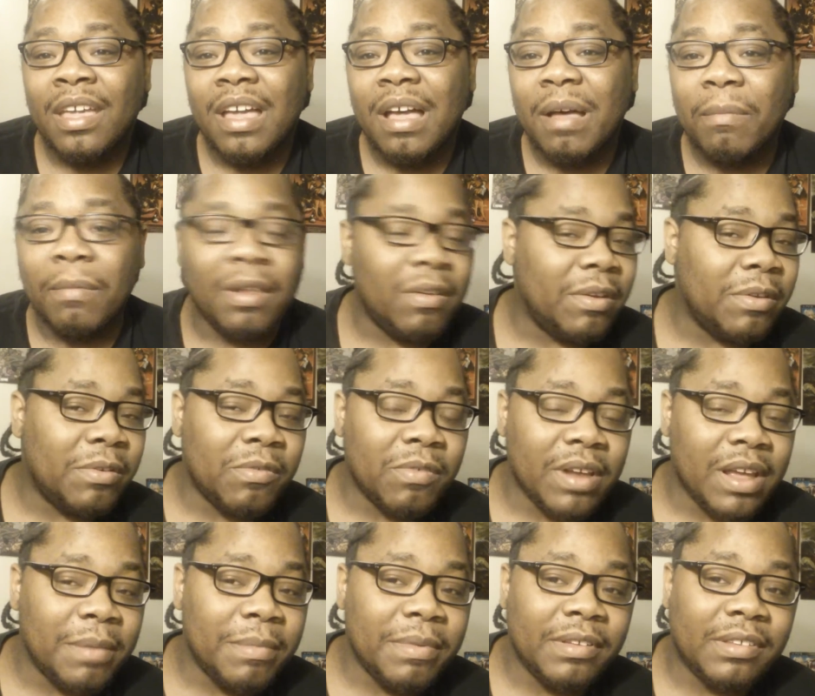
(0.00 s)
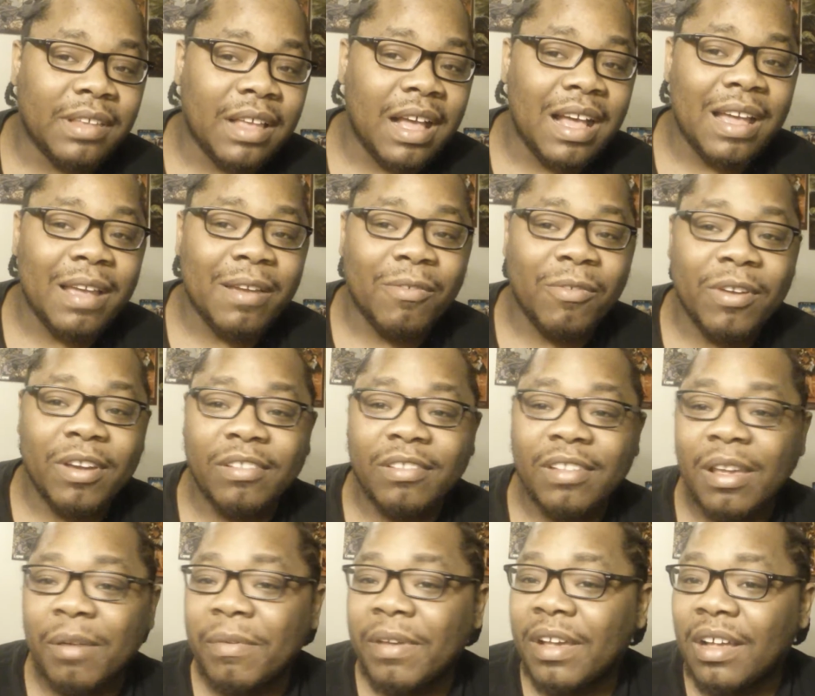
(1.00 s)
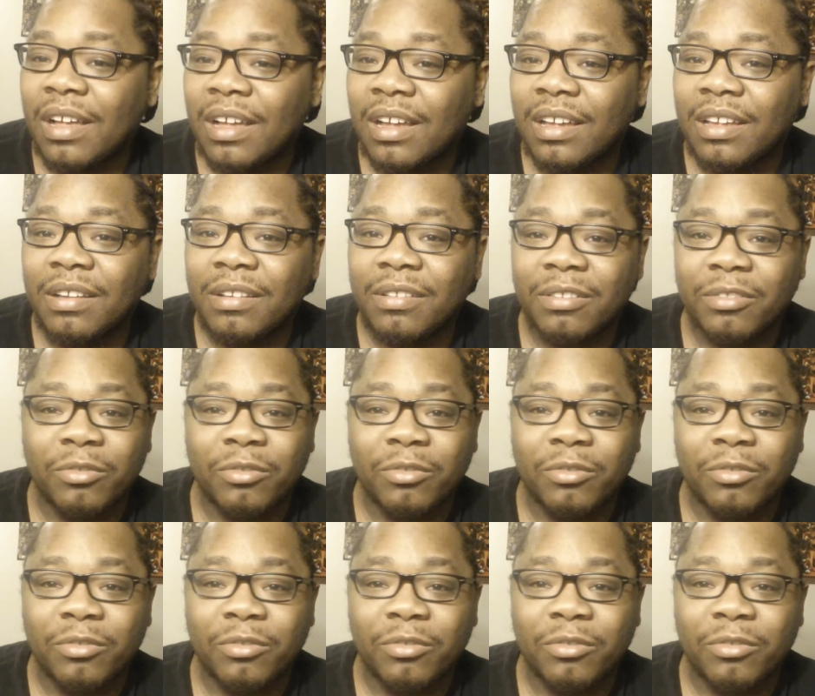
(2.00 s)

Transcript: I'm literally doing every side quest, every hunt,